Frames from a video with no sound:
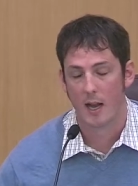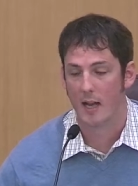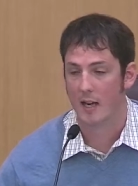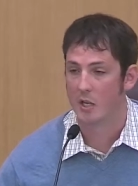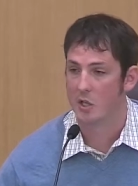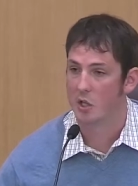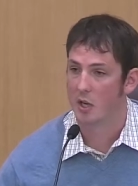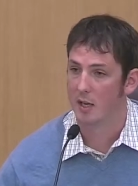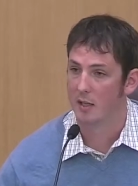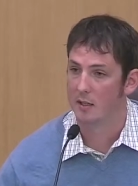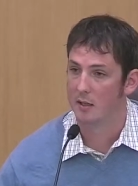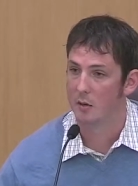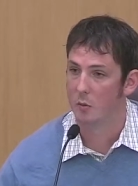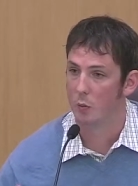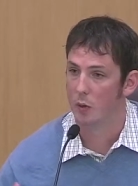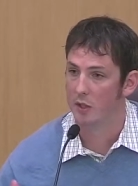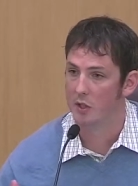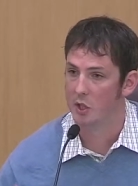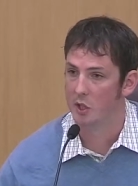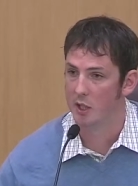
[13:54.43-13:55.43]
and injected
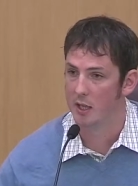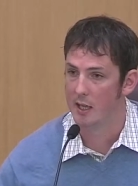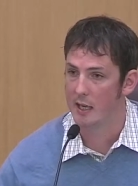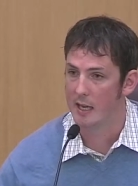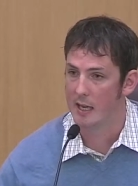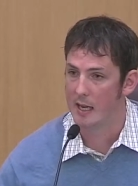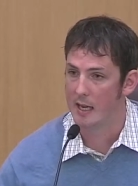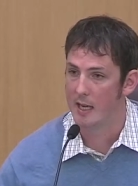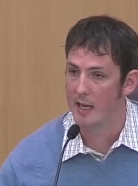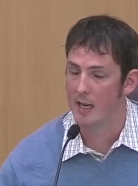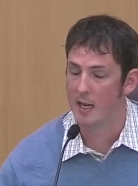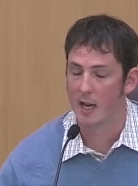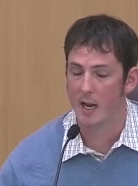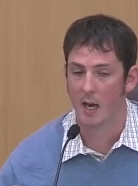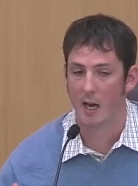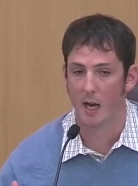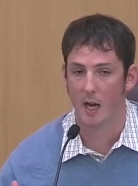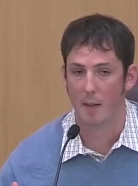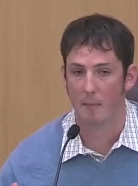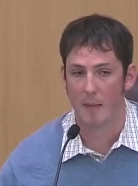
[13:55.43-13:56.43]
with GE
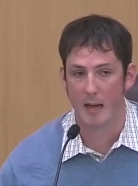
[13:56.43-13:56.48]
uh,